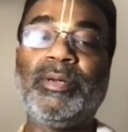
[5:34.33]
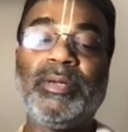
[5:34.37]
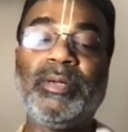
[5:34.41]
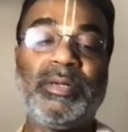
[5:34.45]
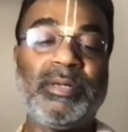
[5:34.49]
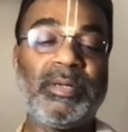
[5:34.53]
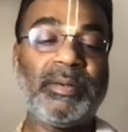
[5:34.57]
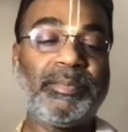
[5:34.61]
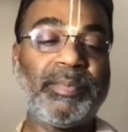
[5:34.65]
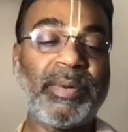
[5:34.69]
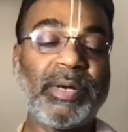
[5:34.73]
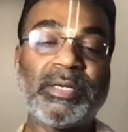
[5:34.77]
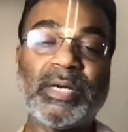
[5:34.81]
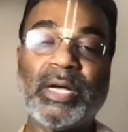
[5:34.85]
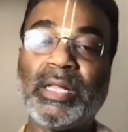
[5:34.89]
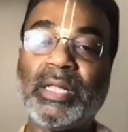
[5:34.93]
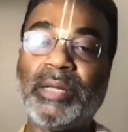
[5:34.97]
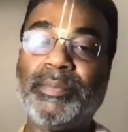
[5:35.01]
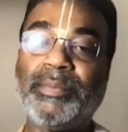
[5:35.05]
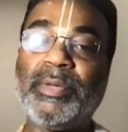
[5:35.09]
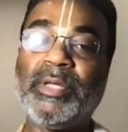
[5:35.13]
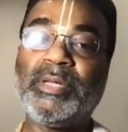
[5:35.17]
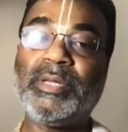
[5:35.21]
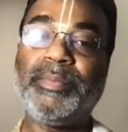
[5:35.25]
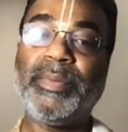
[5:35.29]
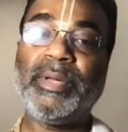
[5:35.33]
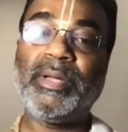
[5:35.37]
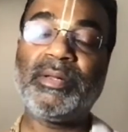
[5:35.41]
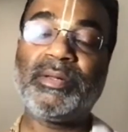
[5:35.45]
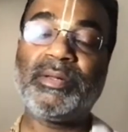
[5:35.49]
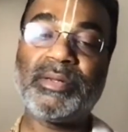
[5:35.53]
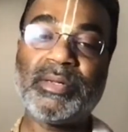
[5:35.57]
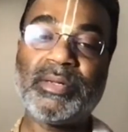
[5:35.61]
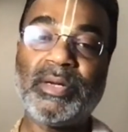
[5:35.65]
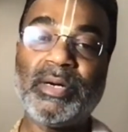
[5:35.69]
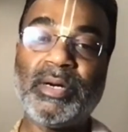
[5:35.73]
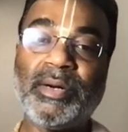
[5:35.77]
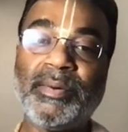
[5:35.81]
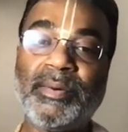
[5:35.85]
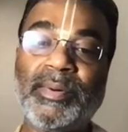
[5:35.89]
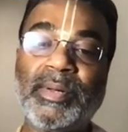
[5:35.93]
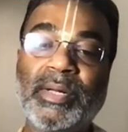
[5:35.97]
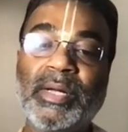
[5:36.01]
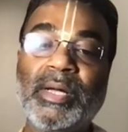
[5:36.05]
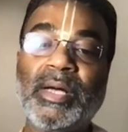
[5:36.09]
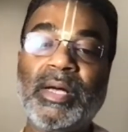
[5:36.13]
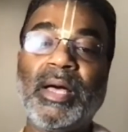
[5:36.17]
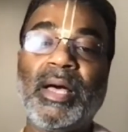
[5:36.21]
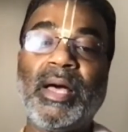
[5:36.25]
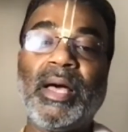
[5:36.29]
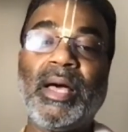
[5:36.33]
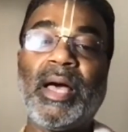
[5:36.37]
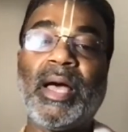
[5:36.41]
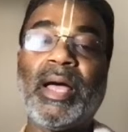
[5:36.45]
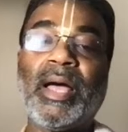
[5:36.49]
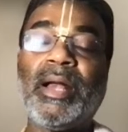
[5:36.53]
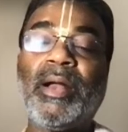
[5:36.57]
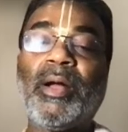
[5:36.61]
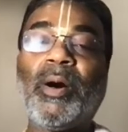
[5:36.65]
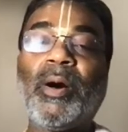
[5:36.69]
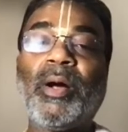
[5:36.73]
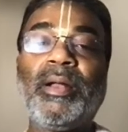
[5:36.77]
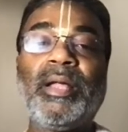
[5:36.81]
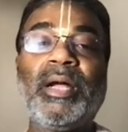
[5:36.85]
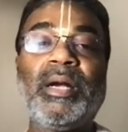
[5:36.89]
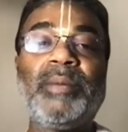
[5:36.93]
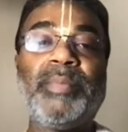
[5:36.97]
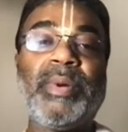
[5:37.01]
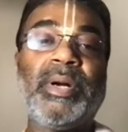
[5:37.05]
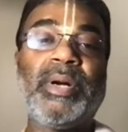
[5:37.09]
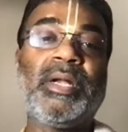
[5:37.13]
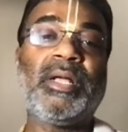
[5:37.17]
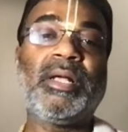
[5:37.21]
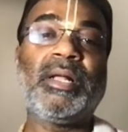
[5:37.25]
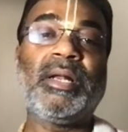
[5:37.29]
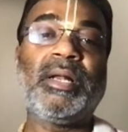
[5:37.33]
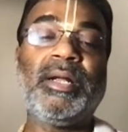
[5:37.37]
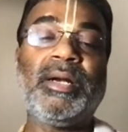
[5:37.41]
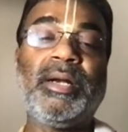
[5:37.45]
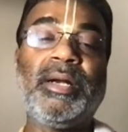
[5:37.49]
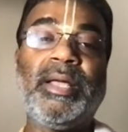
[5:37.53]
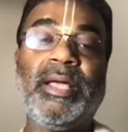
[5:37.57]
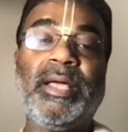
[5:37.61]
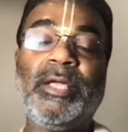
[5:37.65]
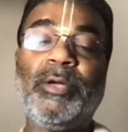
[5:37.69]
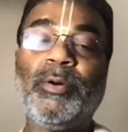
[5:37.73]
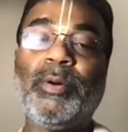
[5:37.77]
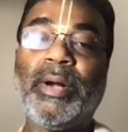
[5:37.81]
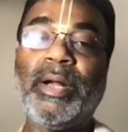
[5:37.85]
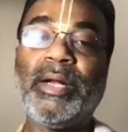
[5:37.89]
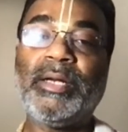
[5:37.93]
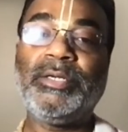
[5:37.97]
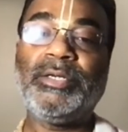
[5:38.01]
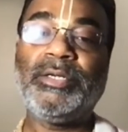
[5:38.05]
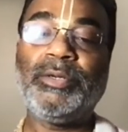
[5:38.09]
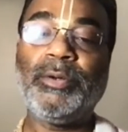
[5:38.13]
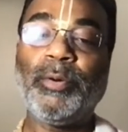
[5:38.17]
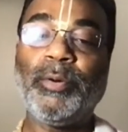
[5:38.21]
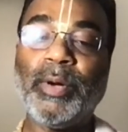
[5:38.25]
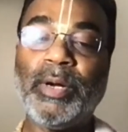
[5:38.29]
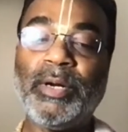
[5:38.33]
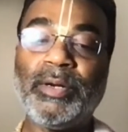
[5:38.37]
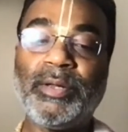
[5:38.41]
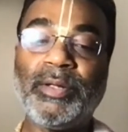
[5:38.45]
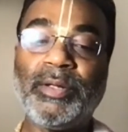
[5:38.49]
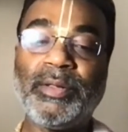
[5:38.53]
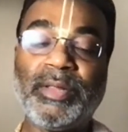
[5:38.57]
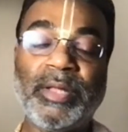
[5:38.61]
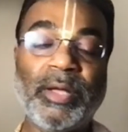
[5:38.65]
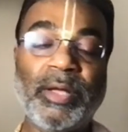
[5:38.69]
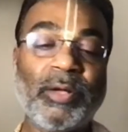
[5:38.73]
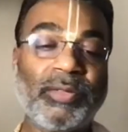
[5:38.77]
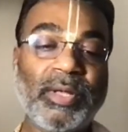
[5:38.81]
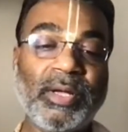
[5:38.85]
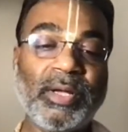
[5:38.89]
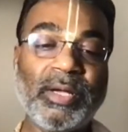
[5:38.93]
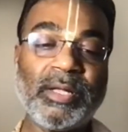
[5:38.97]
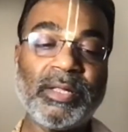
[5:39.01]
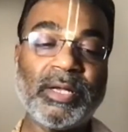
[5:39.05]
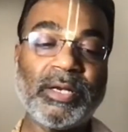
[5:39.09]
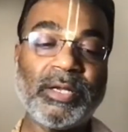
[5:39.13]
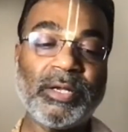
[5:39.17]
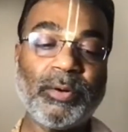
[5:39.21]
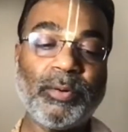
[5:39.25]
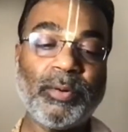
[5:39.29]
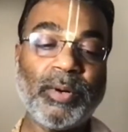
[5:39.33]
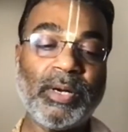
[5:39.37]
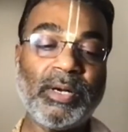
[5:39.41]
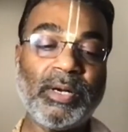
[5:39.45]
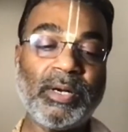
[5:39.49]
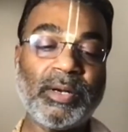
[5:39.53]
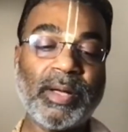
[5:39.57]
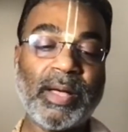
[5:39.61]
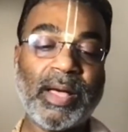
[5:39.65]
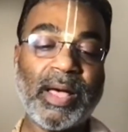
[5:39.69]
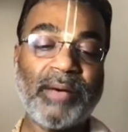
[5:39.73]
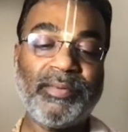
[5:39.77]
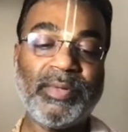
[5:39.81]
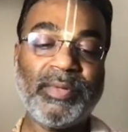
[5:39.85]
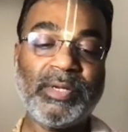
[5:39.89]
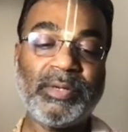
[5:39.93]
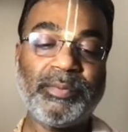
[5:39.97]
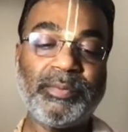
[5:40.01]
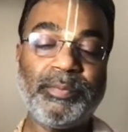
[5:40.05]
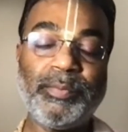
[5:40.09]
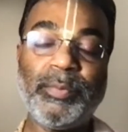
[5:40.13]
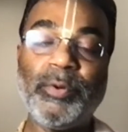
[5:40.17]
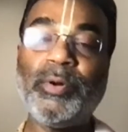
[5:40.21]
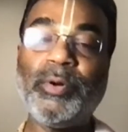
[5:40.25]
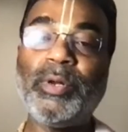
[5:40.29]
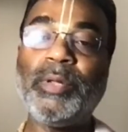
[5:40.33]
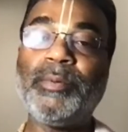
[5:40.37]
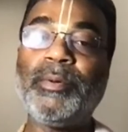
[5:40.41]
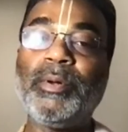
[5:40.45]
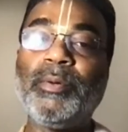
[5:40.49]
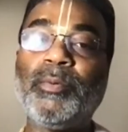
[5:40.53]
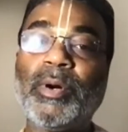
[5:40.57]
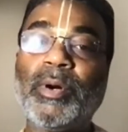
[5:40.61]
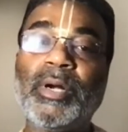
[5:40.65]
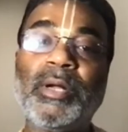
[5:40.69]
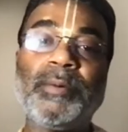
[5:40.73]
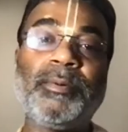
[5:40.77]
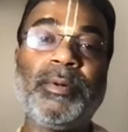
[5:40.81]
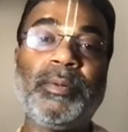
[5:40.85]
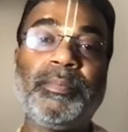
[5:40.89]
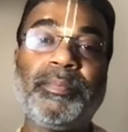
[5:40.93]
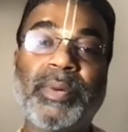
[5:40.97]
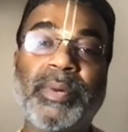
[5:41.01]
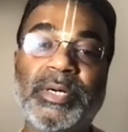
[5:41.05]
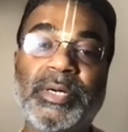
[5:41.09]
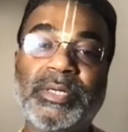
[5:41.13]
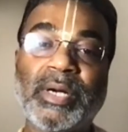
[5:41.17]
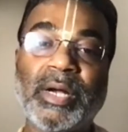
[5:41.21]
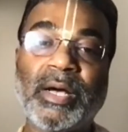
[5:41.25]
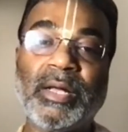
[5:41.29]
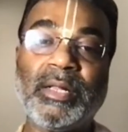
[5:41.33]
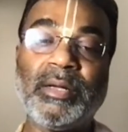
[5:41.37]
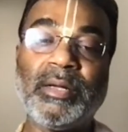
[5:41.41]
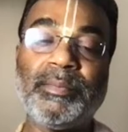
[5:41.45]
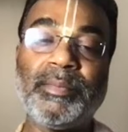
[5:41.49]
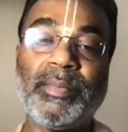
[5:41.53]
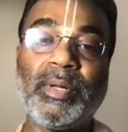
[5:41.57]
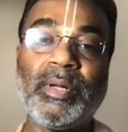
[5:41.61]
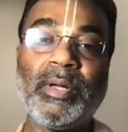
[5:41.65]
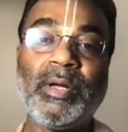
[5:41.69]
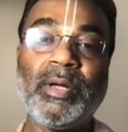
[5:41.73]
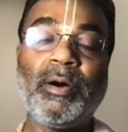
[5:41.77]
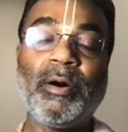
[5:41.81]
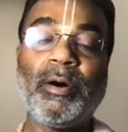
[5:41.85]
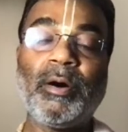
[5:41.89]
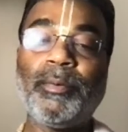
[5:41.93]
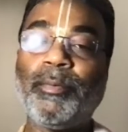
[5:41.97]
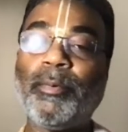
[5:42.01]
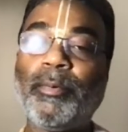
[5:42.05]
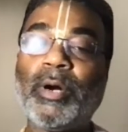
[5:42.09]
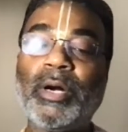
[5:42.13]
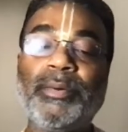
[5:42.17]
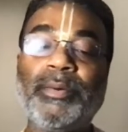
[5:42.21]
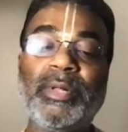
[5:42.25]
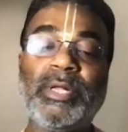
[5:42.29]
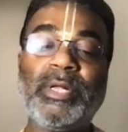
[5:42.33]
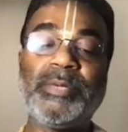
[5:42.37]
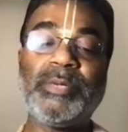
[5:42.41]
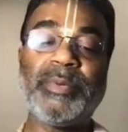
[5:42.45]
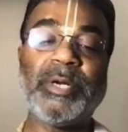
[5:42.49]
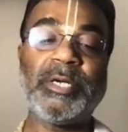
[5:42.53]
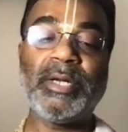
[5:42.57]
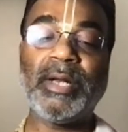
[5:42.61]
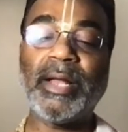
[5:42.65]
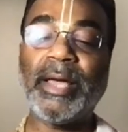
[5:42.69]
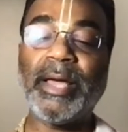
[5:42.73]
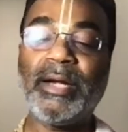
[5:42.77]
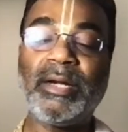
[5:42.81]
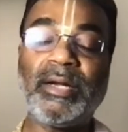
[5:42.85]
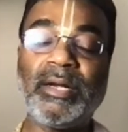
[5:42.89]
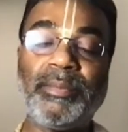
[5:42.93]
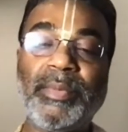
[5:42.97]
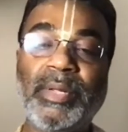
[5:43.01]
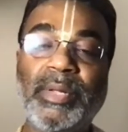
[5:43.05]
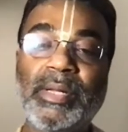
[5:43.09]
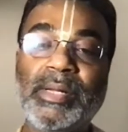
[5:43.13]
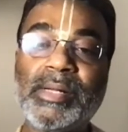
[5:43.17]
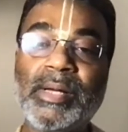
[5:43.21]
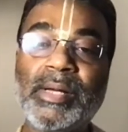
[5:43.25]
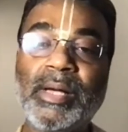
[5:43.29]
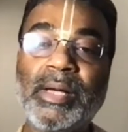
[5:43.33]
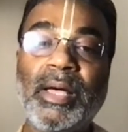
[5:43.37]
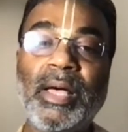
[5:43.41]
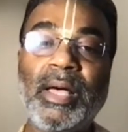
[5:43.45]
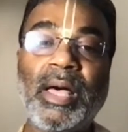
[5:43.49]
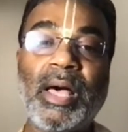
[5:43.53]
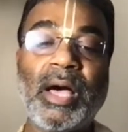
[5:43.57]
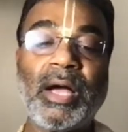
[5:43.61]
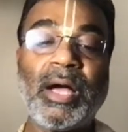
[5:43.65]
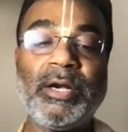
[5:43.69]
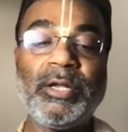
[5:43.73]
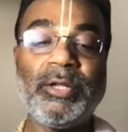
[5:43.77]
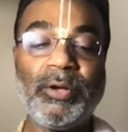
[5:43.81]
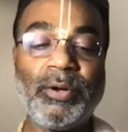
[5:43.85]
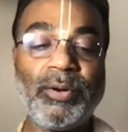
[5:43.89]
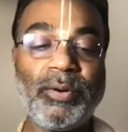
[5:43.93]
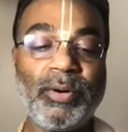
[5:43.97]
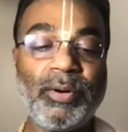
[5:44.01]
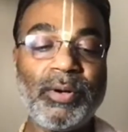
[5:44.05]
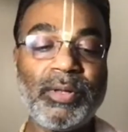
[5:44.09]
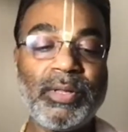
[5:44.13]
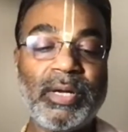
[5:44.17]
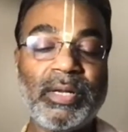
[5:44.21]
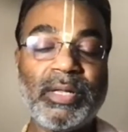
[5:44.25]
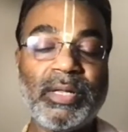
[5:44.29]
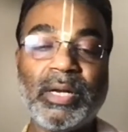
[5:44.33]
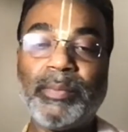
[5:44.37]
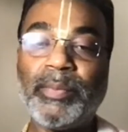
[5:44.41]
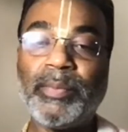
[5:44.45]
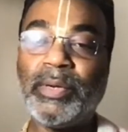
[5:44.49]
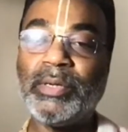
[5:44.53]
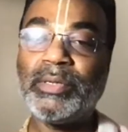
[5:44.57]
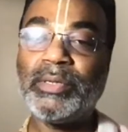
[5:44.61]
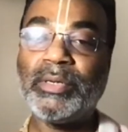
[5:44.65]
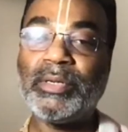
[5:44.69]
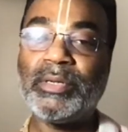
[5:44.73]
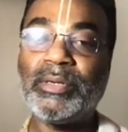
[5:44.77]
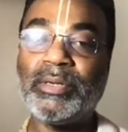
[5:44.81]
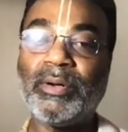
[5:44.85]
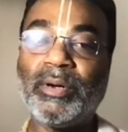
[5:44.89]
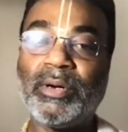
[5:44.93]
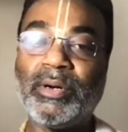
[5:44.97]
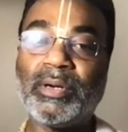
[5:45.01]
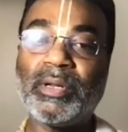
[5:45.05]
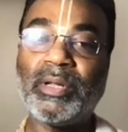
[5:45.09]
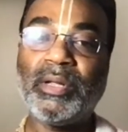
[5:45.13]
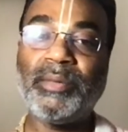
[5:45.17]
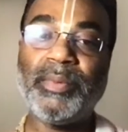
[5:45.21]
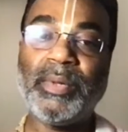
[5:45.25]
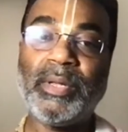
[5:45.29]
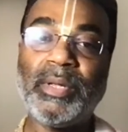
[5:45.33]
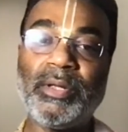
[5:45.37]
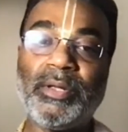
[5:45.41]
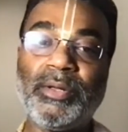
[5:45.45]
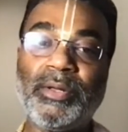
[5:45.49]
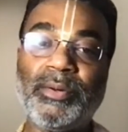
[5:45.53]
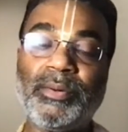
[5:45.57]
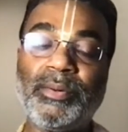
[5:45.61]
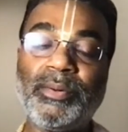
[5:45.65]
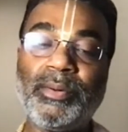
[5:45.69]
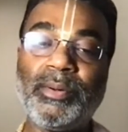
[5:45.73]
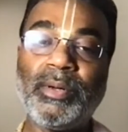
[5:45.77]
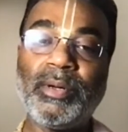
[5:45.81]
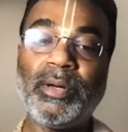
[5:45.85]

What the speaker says: prasadam is being served, and on that particular day you're thinking that you're going to have this beautiful wonderful prasadam of whatever the special item is, and you go there, that person is not giving you.